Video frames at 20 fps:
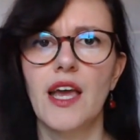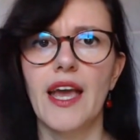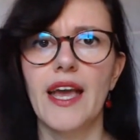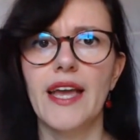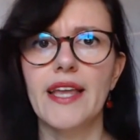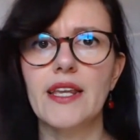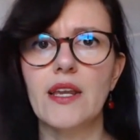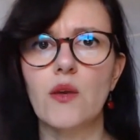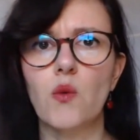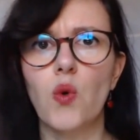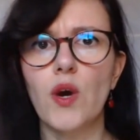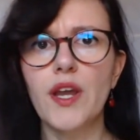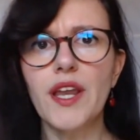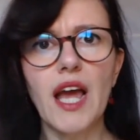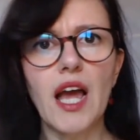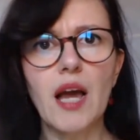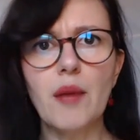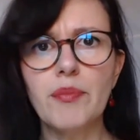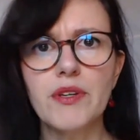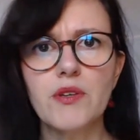And what
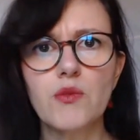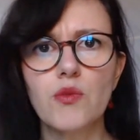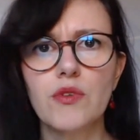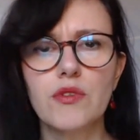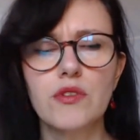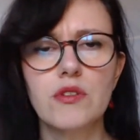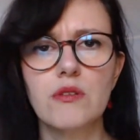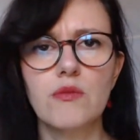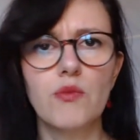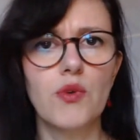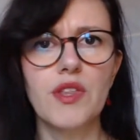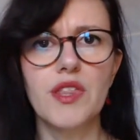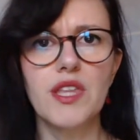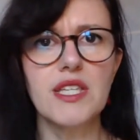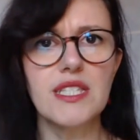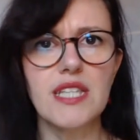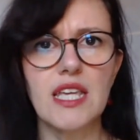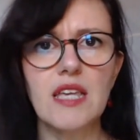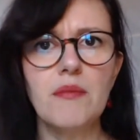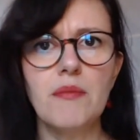happened with
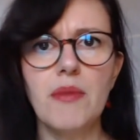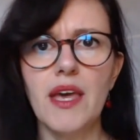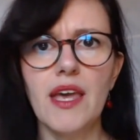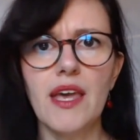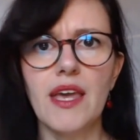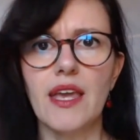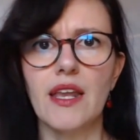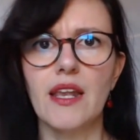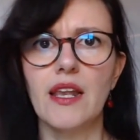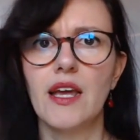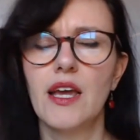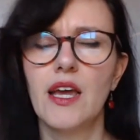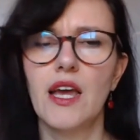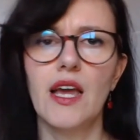this email?